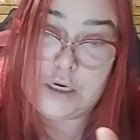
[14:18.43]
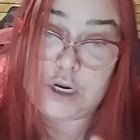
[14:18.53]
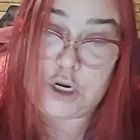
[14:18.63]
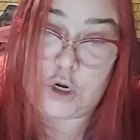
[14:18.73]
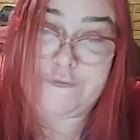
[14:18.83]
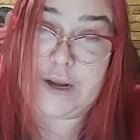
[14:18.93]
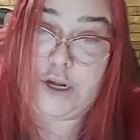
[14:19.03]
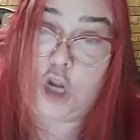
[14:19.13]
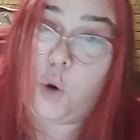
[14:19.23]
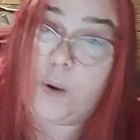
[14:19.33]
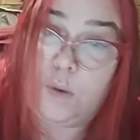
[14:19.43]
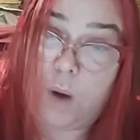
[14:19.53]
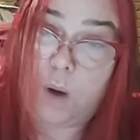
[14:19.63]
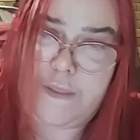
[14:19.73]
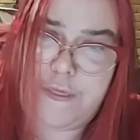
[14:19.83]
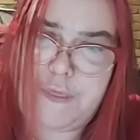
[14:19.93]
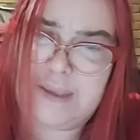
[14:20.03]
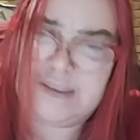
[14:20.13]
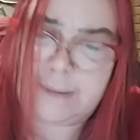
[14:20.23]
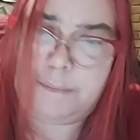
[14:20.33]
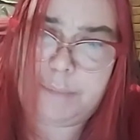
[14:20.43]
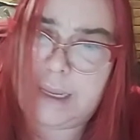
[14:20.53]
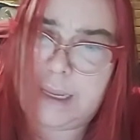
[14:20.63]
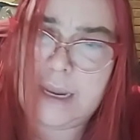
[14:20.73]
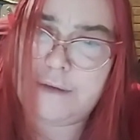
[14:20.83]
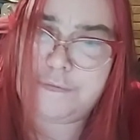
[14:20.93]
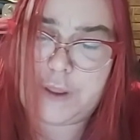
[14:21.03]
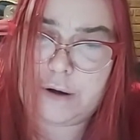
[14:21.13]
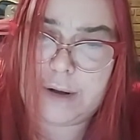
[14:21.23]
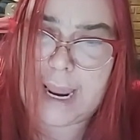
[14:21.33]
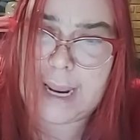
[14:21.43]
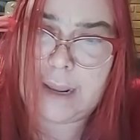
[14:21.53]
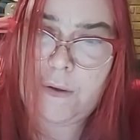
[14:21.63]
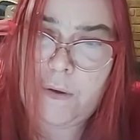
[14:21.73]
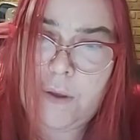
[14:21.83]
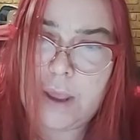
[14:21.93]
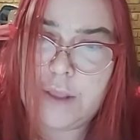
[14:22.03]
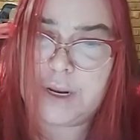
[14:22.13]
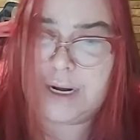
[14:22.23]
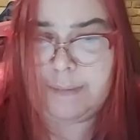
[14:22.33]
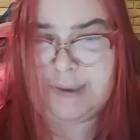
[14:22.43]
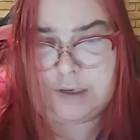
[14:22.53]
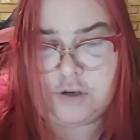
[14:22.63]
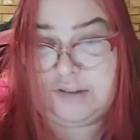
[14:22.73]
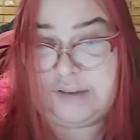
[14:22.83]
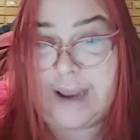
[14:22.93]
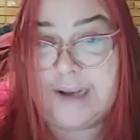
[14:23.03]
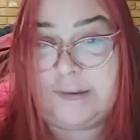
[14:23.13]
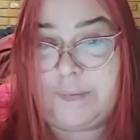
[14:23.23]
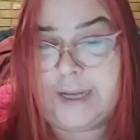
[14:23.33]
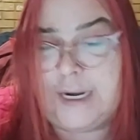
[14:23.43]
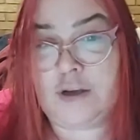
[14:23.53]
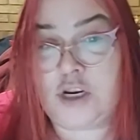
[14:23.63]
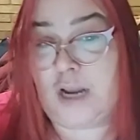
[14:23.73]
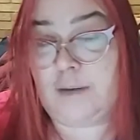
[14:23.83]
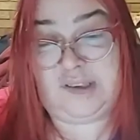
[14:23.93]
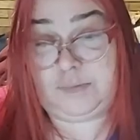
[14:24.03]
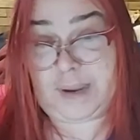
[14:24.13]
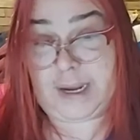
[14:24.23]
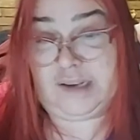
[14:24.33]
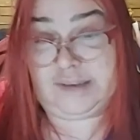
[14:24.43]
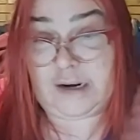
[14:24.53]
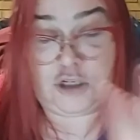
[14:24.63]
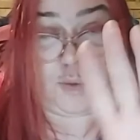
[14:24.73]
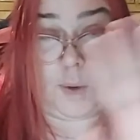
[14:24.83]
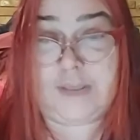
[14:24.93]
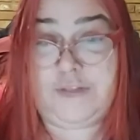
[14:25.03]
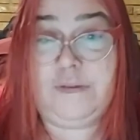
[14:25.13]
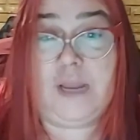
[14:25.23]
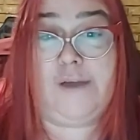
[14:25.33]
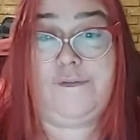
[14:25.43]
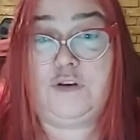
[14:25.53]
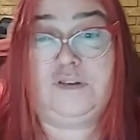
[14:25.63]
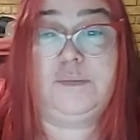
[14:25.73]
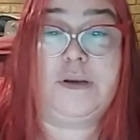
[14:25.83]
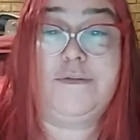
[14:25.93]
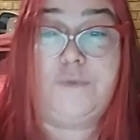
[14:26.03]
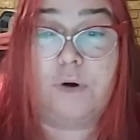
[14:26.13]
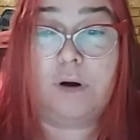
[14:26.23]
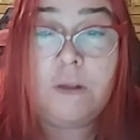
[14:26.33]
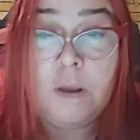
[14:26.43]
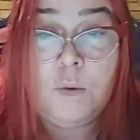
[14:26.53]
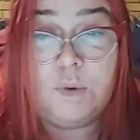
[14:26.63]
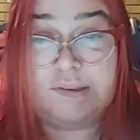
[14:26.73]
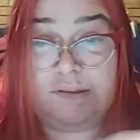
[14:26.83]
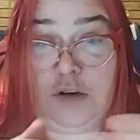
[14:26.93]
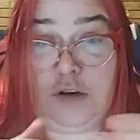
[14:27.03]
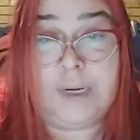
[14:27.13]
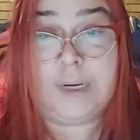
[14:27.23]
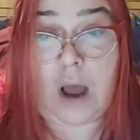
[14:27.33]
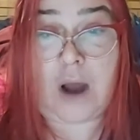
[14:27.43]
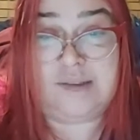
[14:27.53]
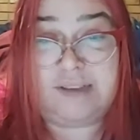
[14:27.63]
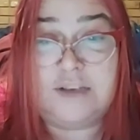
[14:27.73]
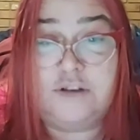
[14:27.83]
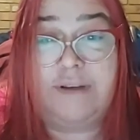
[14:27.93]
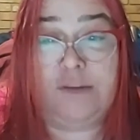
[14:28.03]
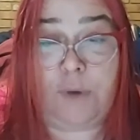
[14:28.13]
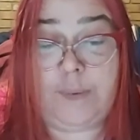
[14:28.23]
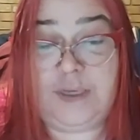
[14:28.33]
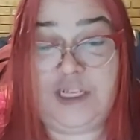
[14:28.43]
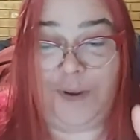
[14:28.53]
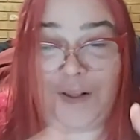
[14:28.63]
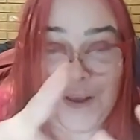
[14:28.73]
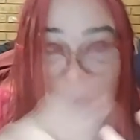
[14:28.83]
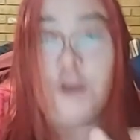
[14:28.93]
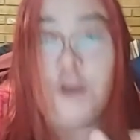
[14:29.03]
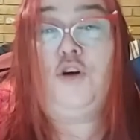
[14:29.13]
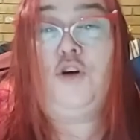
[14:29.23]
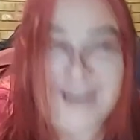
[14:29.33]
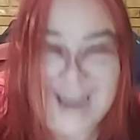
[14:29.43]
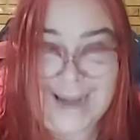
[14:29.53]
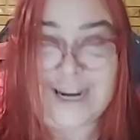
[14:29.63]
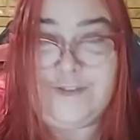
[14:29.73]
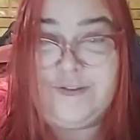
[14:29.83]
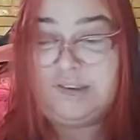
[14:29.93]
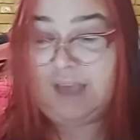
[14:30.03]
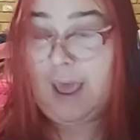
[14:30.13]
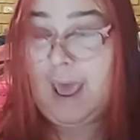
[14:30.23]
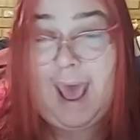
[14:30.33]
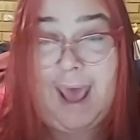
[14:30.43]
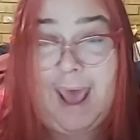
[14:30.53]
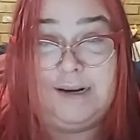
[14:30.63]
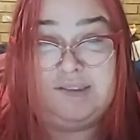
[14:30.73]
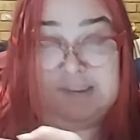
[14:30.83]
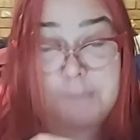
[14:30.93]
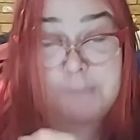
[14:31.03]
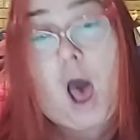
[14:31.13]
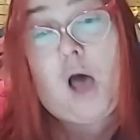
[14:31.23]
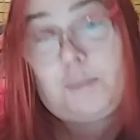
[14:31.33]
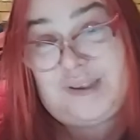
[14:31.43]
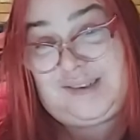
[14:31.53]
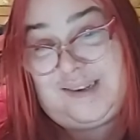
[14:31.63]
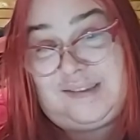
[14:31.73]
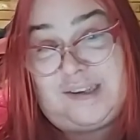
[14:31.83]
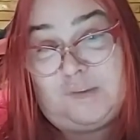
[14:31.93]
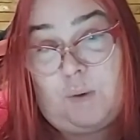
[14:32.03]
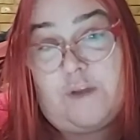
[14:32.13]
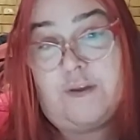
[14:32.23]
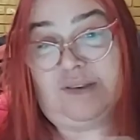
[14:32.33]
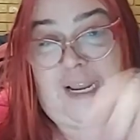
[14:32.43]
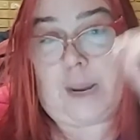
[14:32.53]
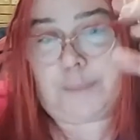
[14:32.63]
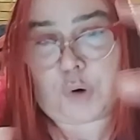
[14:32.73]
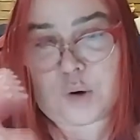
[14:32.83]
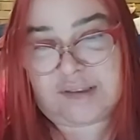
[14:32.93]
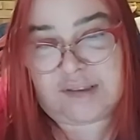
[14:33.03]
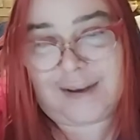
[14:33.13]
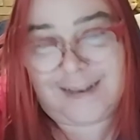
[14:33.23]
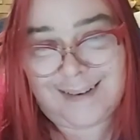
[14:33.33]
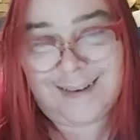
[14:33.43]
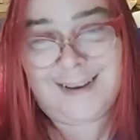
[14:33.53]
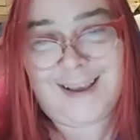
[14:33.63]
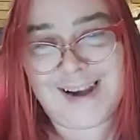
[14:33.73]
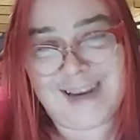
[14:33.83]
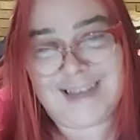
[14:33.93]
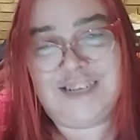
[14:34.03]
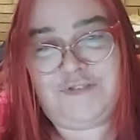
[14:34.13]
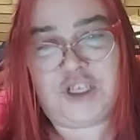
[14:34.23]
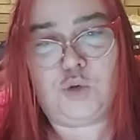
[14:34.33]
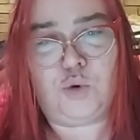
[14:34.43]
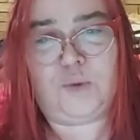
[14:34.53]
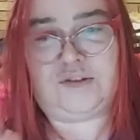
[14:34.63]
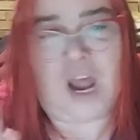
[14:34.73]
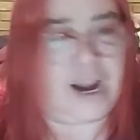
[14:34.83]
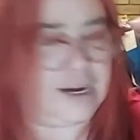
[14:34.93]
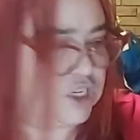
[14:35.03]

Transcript: you know, if by knowing where the things might be, if they're like you're gonna misunderstand something. And I'm not talking about spin because I don't do anything that I have to do spin for. We're still really heart centered. and That's why we deal with creatives and small businesses where there's like a person, an individual who's not gonna